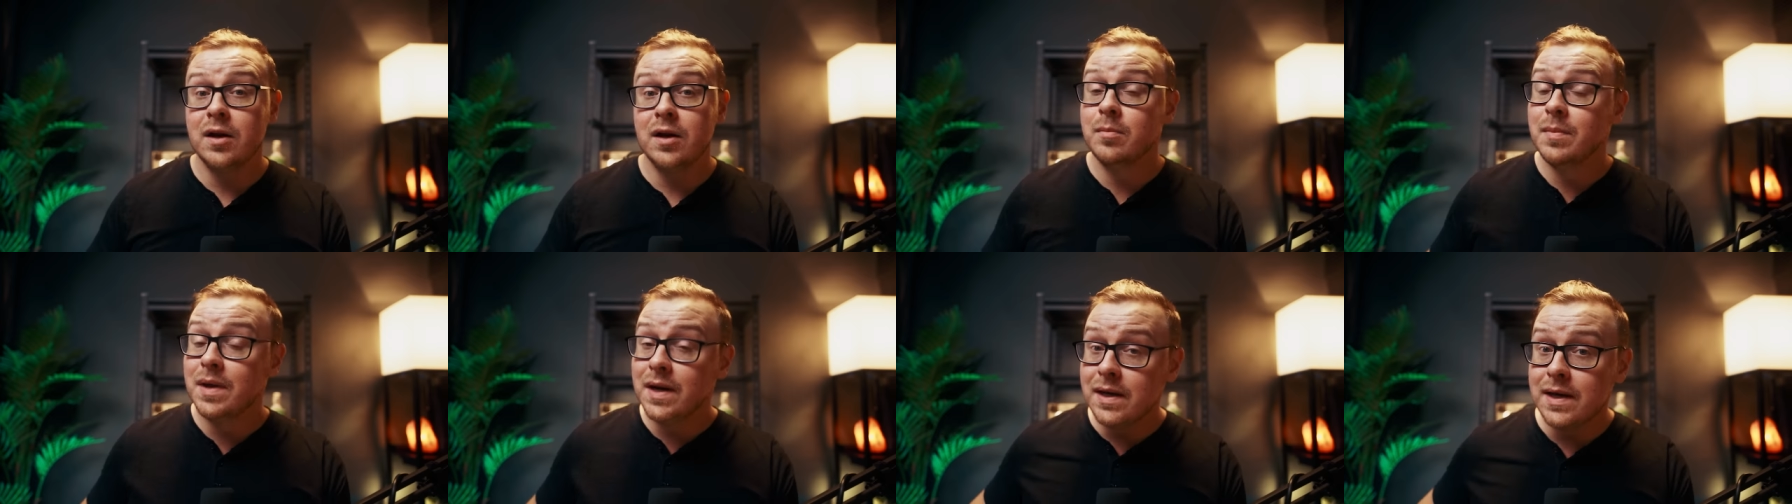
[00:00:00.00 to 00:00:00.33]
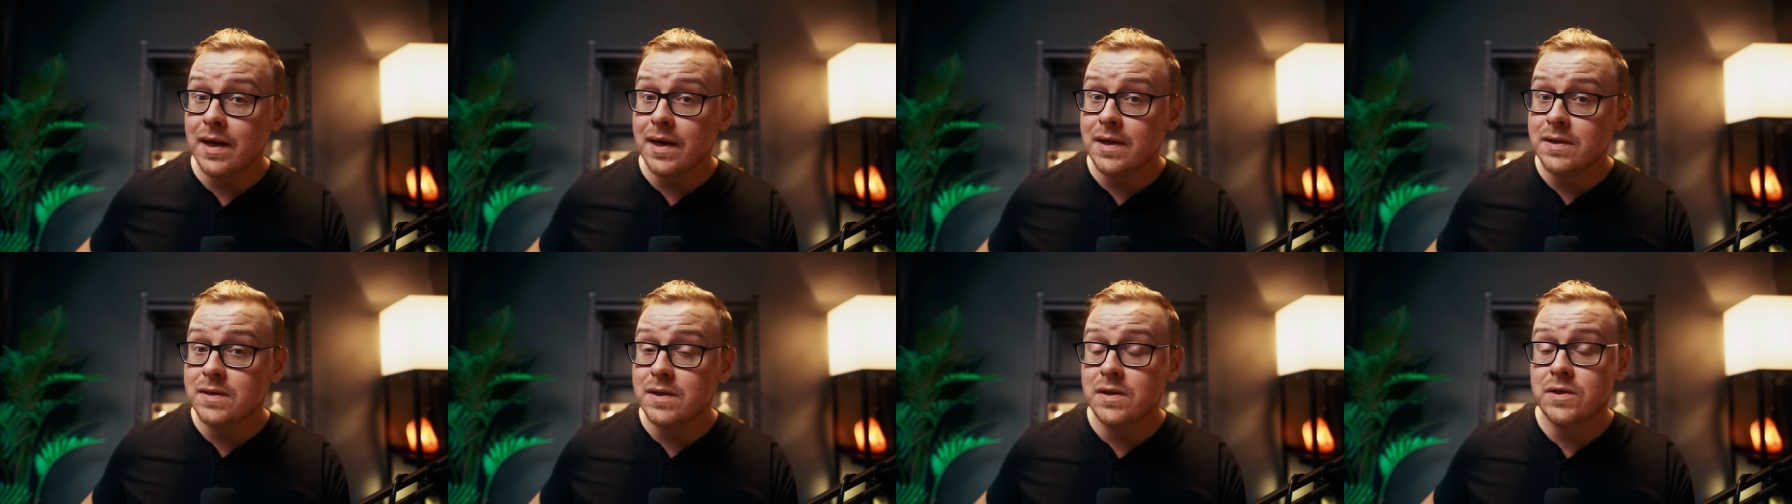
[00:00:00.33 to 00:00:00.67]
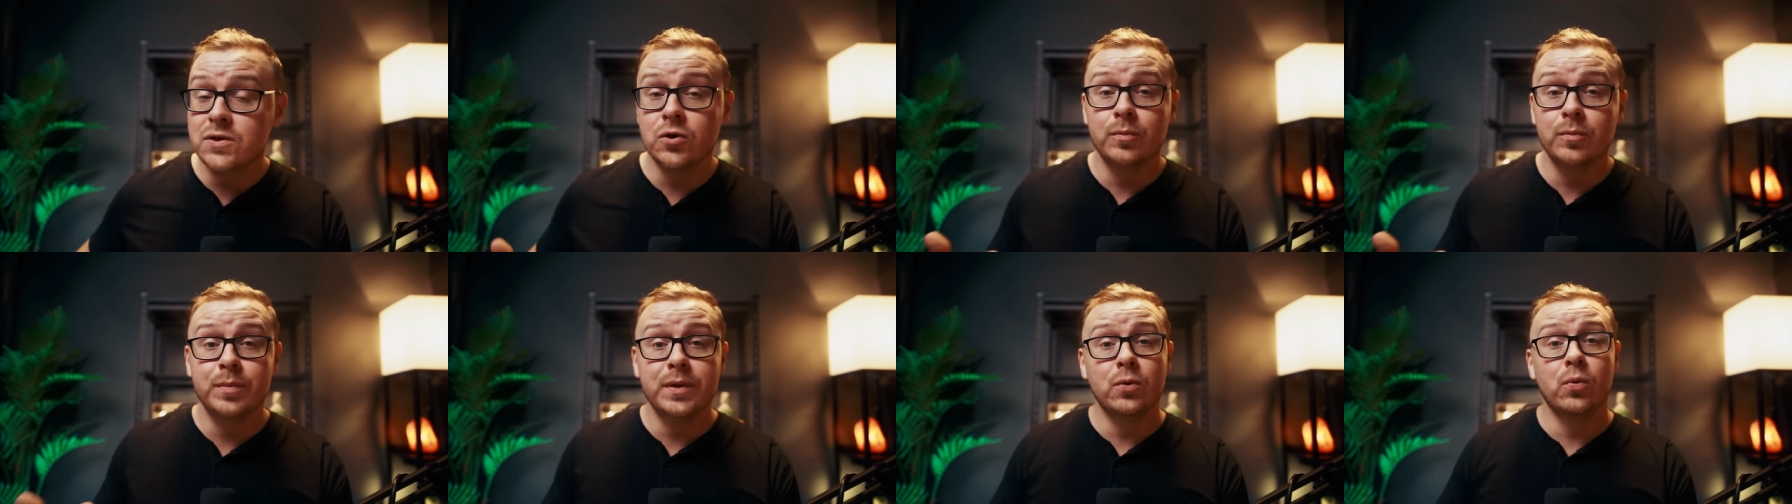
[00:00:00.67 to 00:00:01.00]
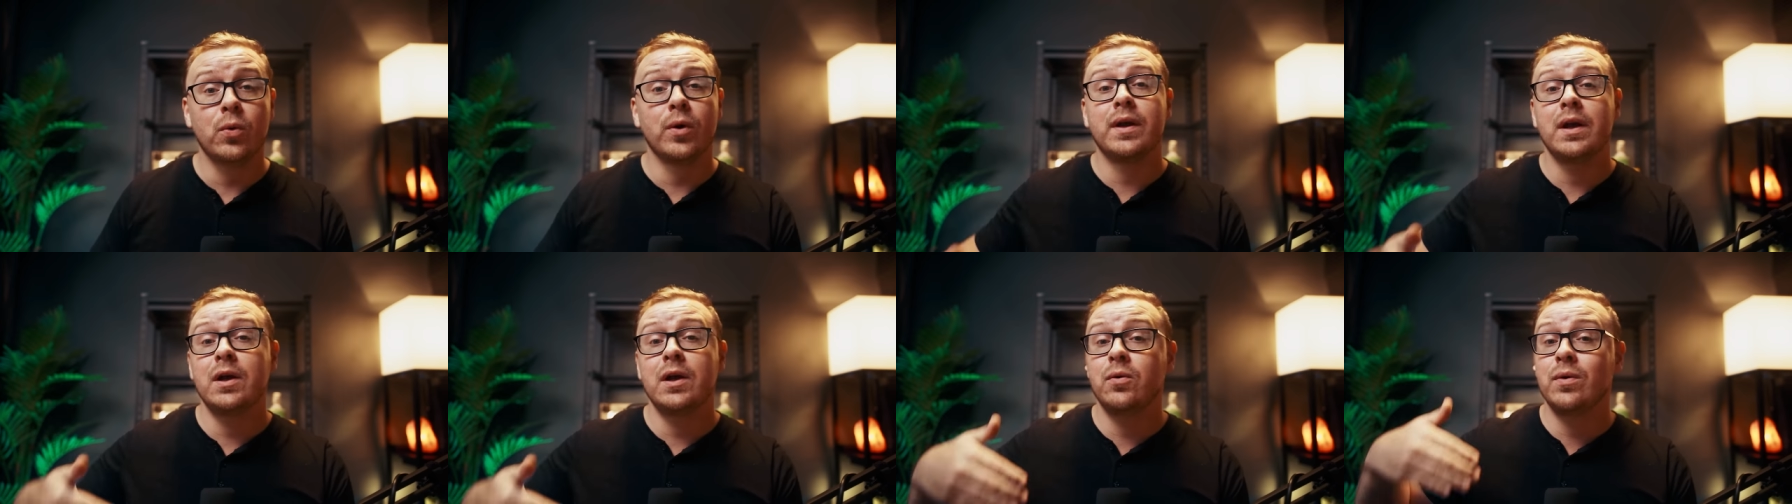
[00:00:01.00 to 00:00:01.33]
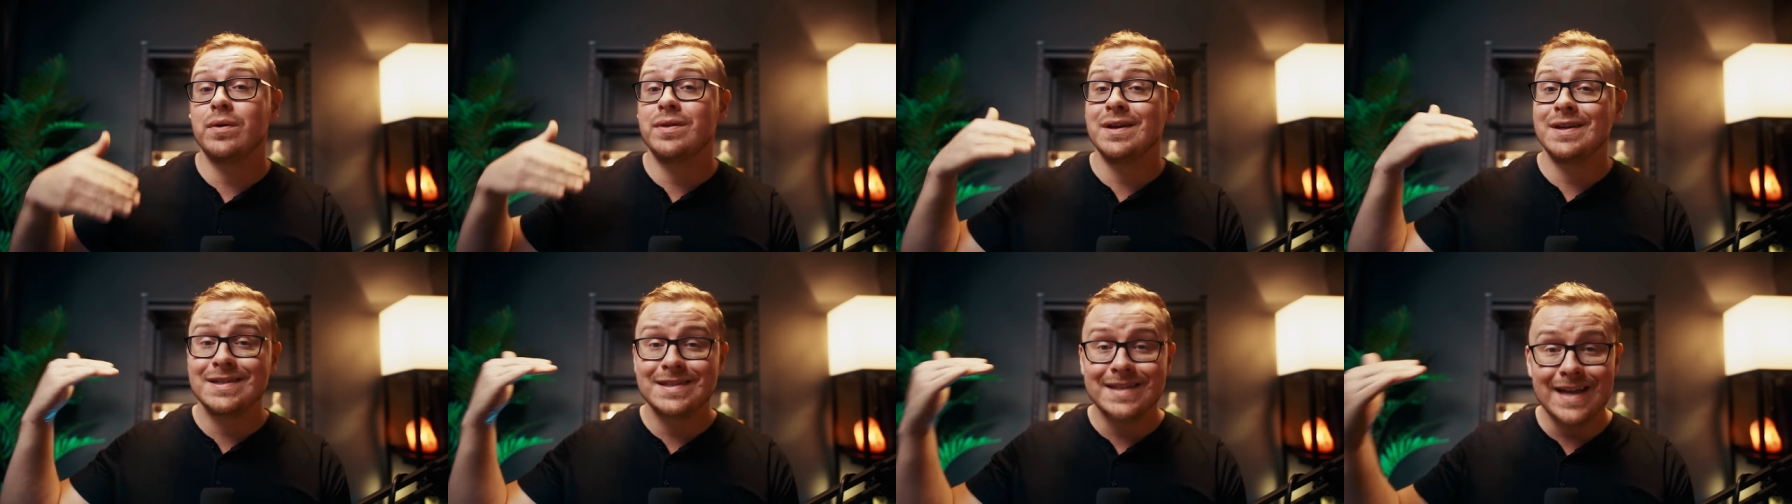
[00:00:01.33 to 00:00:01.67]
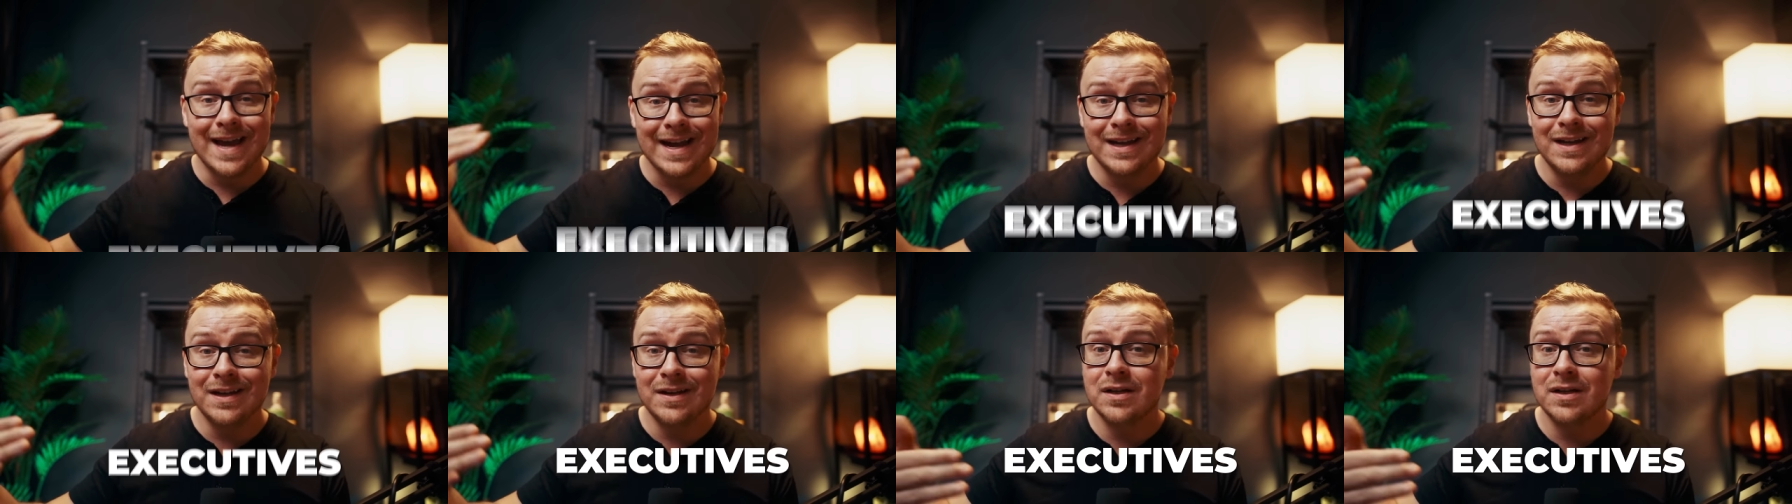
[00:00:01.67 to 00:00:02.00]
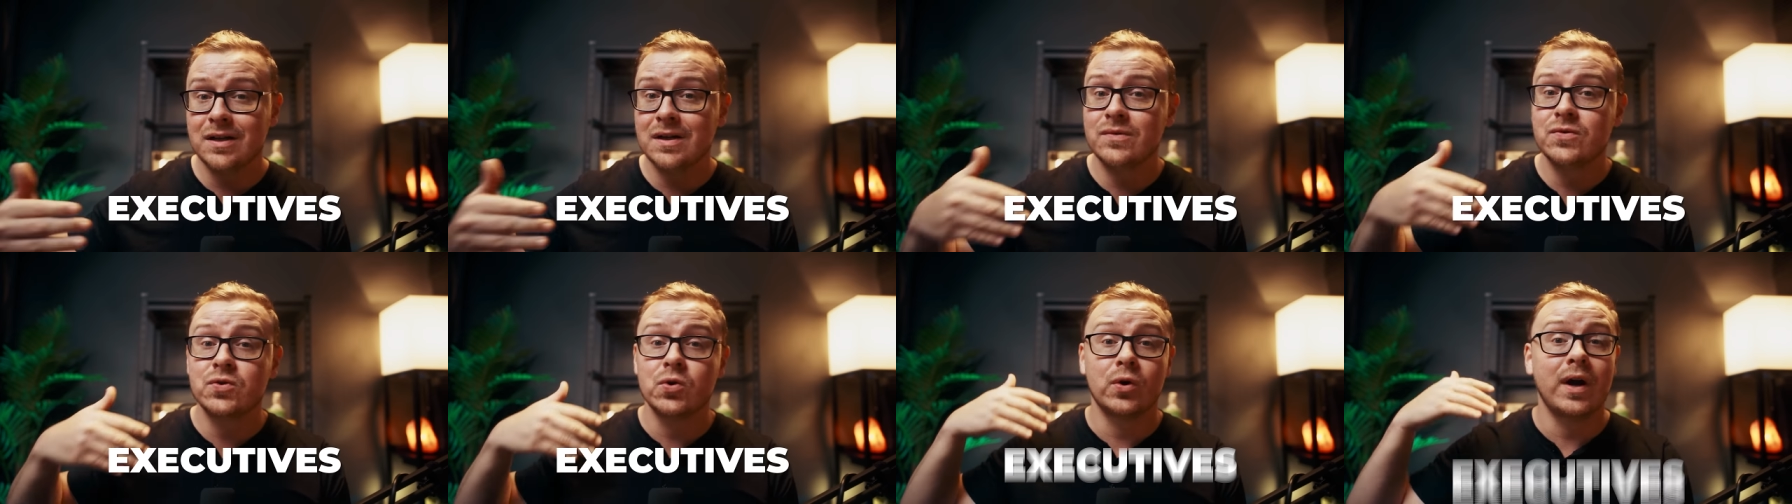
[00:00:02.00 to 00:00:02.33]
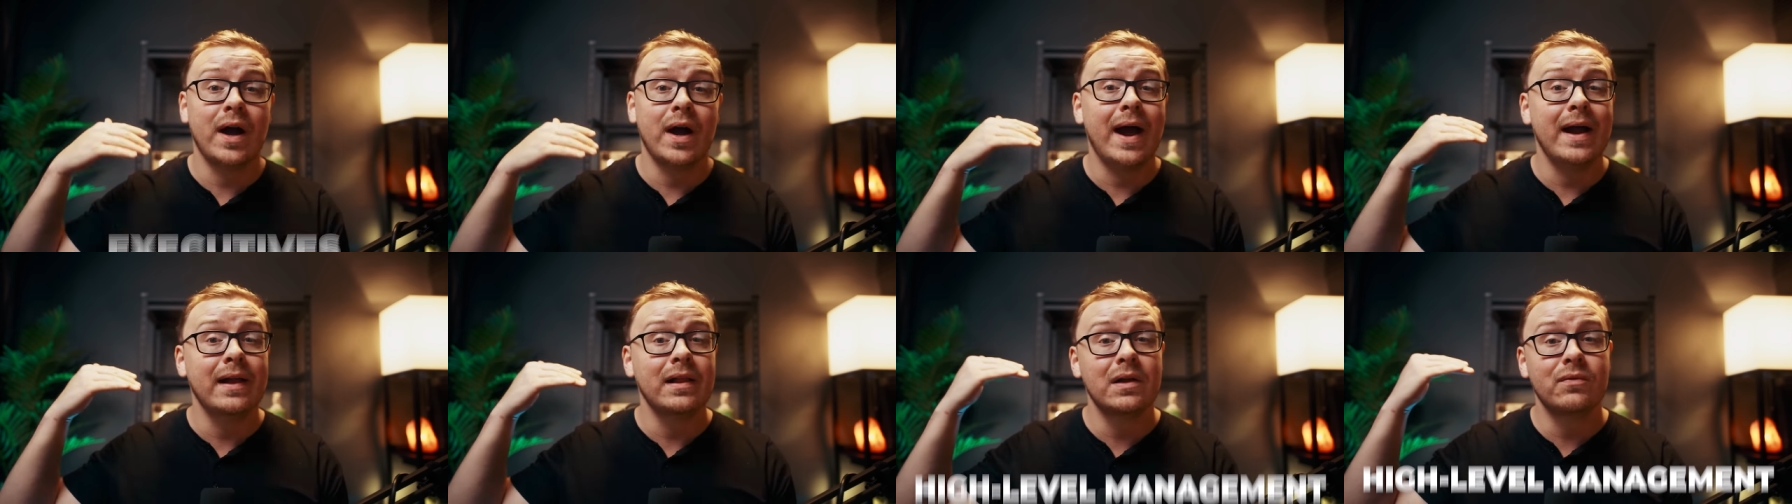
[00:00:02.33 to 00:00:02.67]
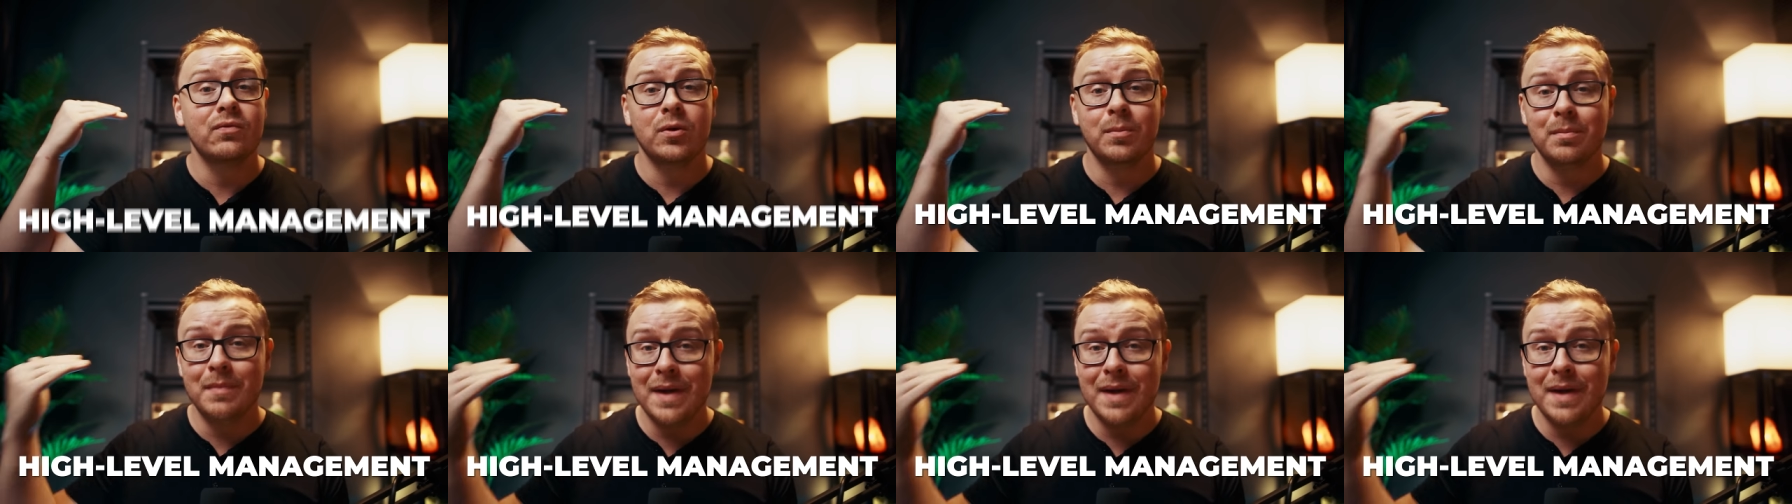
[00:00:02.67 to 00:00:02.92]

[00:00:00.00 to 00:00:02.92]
And in many cases, you'll be working with executives or high level